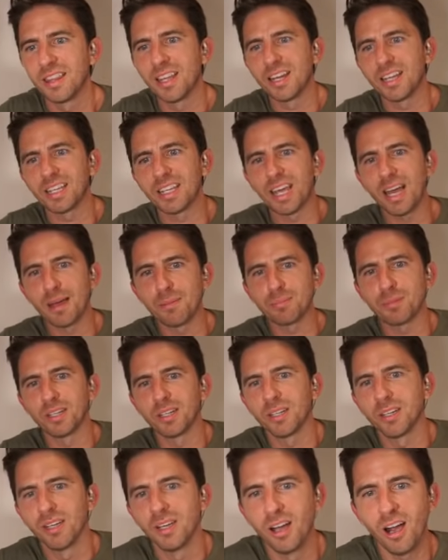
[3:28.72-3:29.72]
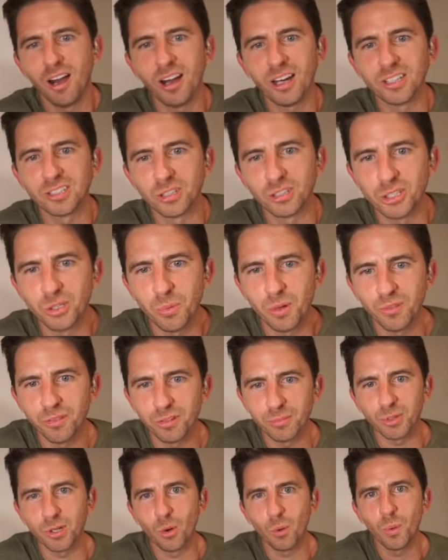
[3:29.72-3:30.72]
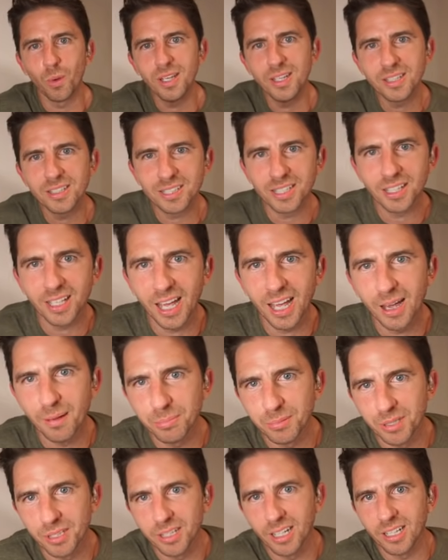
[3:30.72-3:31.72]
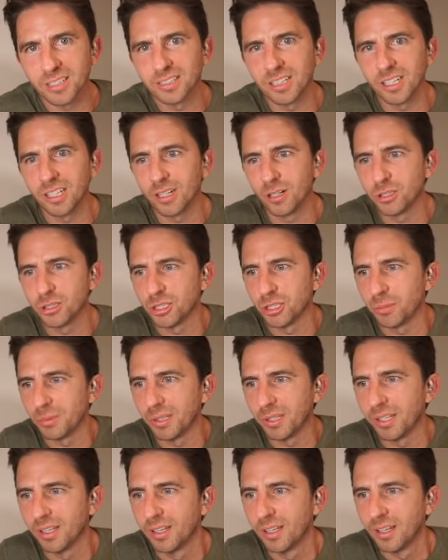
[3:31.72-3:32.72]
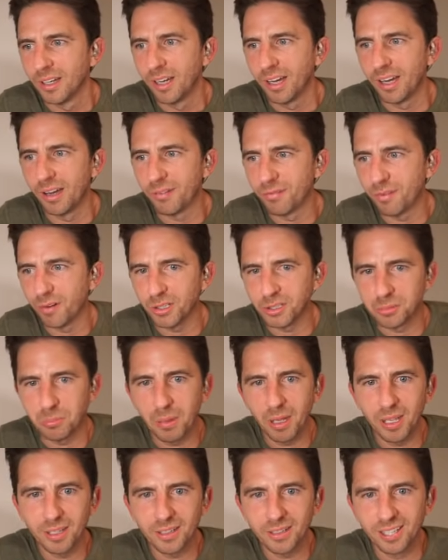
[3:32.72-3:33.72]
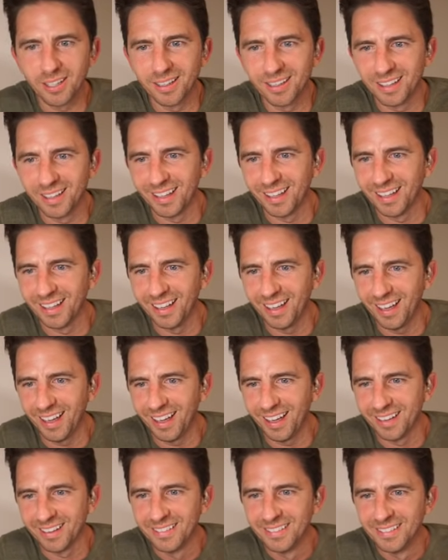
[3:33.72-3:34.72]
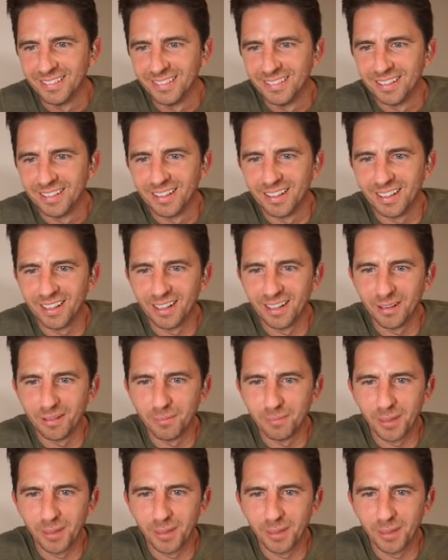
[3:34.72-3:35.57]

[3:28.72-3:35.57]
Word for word: than a captain. All right, so she went from queen to captain. Next thing you know, she'll be uh, first mate. Oh